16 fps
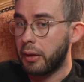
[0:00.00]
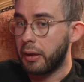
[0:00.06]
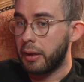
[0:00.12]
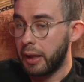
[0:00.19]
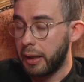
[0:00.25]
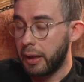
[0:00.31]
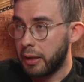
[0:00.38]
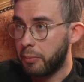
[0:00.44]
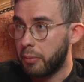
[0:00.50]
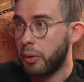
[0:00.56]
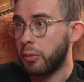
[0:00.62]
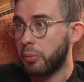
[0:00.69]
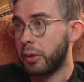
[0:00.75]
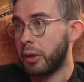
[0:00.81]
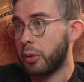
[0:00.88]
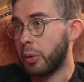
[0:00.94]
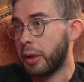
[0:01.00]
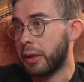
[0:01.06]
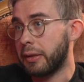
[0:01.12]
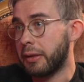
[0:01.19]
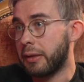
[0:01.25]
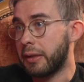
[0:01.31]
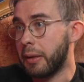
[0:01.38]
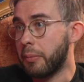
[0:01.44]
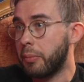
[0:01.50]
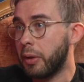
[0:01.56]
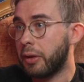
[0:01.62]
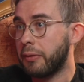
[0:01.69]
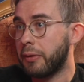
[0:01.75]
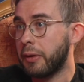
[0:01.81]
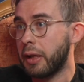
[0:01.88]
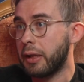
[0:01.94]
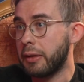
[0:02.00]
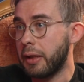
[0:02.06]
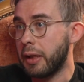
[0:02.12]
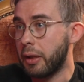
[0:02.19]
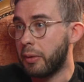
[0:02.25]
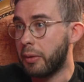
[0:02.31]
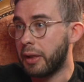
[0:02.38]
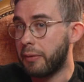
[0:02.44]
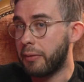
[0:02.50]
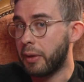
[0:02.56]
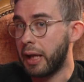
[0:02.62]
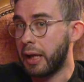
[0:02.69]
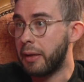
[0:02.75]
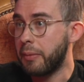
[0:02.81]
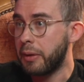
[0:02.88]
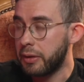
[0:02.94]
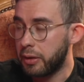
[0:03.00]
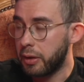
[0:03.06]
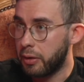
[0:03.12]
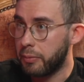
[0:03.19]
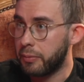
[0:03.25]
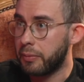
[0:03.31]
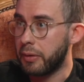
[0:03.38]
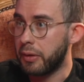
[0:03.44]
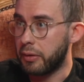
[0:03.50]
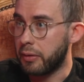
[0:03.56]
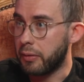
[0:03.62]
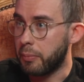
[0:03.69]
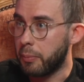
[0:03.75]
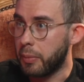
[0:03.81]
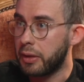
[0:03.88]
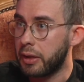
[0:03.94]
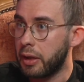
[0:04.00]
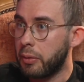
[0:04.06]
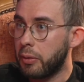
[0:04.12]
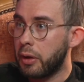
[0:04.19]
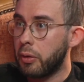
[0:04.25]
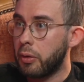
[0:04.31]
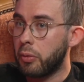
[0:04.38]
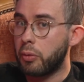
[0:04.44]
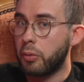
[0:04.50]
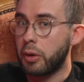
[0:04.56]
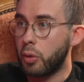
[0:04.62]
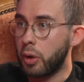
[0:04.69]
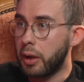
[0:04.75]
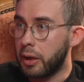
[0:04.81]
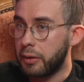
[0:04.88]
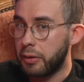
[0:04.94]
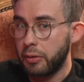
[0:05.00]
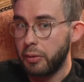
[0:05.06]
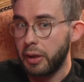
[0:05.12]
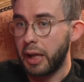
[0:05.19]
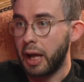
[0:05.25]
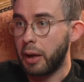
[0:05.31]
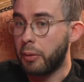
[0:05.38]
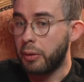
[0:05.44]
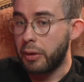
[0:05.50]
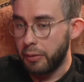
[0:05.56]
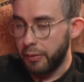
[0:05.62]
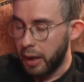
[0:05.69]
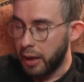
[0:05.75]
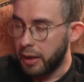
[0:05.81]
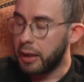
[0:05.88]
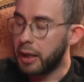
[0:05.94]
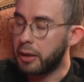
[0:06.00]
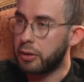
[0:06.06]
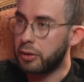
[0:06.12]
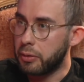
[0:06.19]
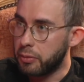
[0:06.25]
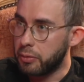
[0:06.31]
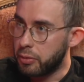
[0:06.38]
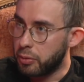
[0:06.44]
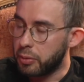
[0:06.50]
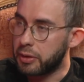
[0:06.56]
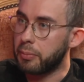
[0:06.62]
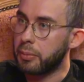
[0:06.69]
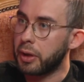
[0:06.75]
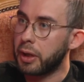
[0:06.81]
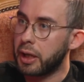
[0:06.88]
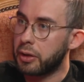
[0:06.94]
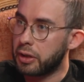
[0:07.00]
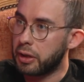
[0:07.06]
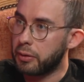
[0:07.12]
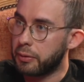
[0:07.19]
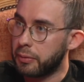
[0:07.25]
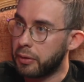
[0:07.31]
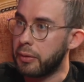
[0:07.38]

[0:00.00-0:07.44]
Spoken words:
Any pull request that modifies a low-level element of Materia will require 3 hours of validation through simulation.